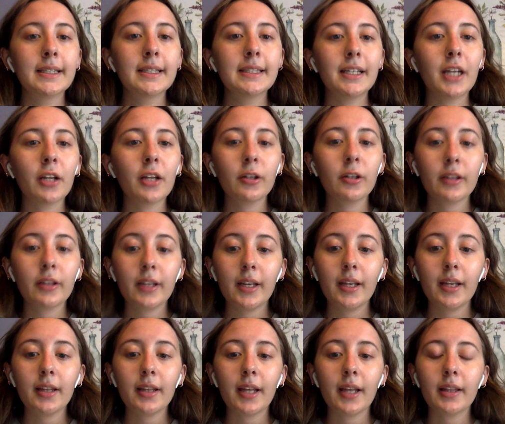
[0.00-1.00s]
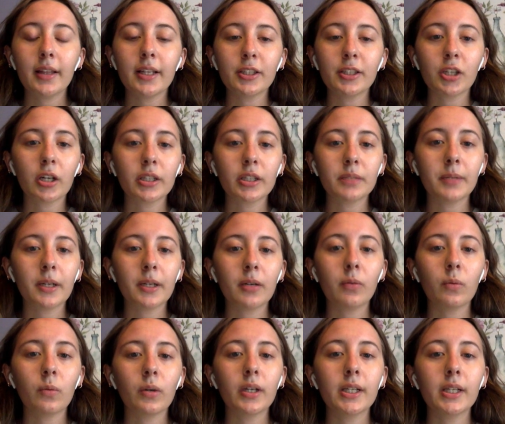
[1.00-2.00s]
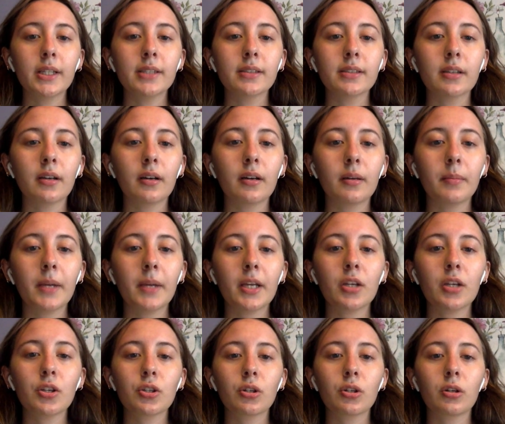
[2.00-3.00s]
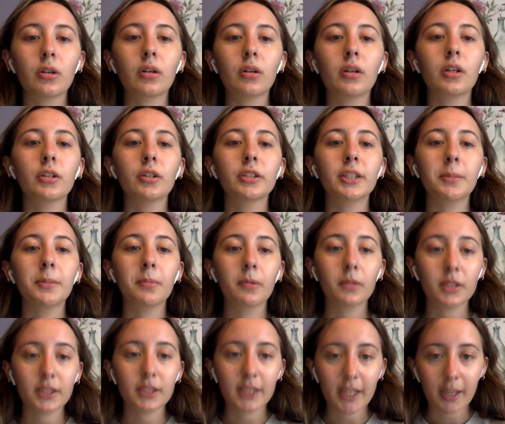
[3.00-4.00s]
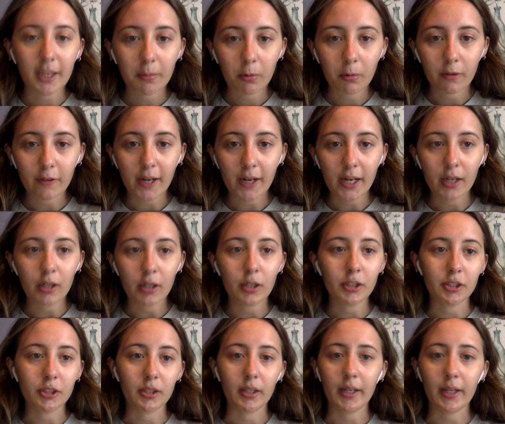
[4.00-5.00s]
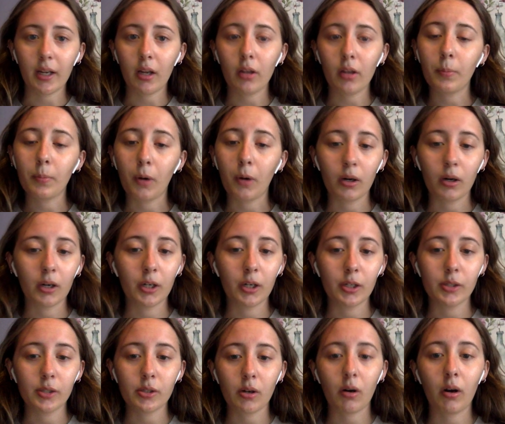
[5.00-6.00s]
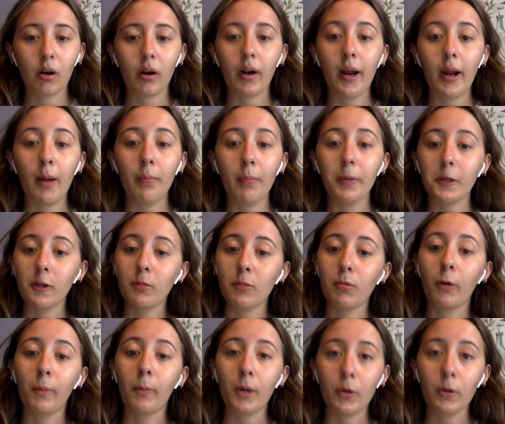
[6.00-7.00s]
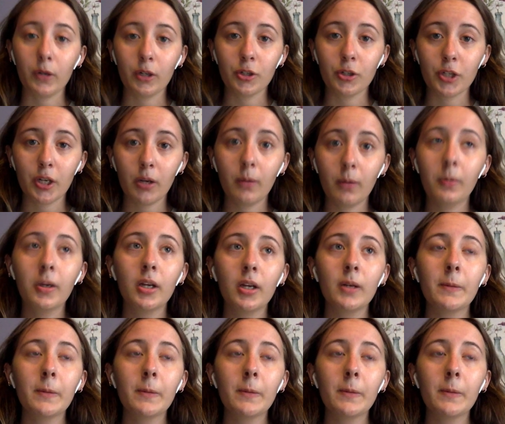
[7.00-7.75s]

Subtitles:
Another thing that they talked about was making sure your ticket providers and like other partners are helping you promote your show.